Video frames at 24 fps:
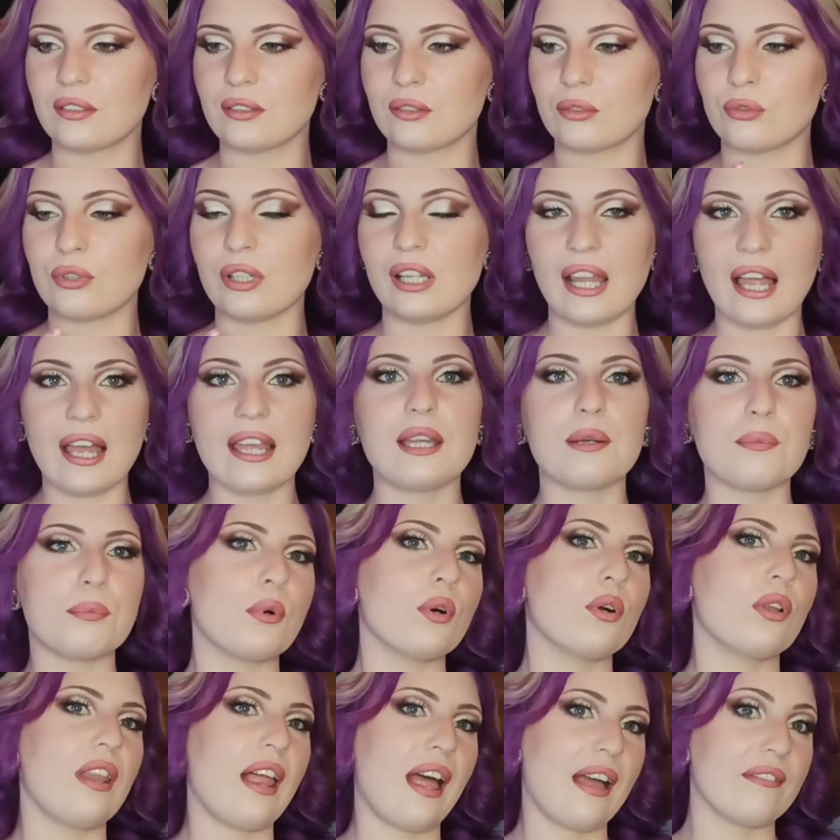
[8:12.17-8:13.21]

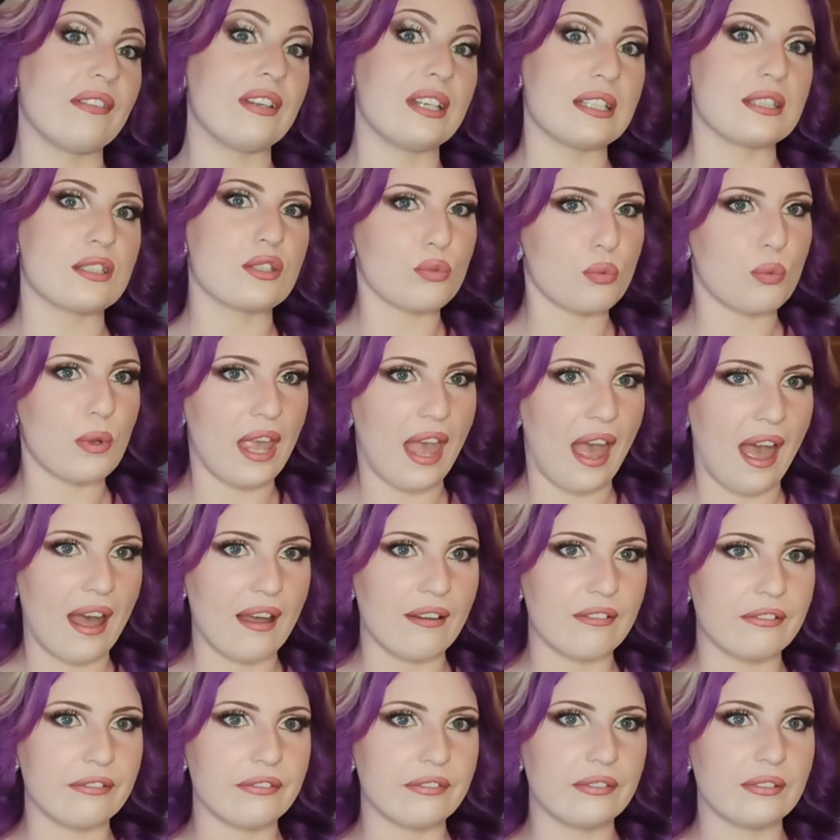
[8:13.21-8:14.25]
reliable evidence we have,